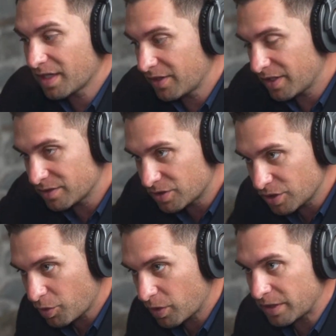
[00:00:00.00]
And then to
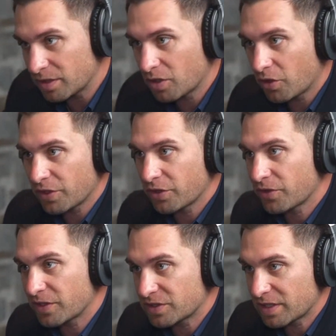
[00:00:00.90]
your point, all the other
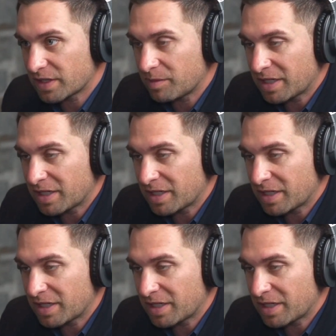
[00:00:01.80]
things that they may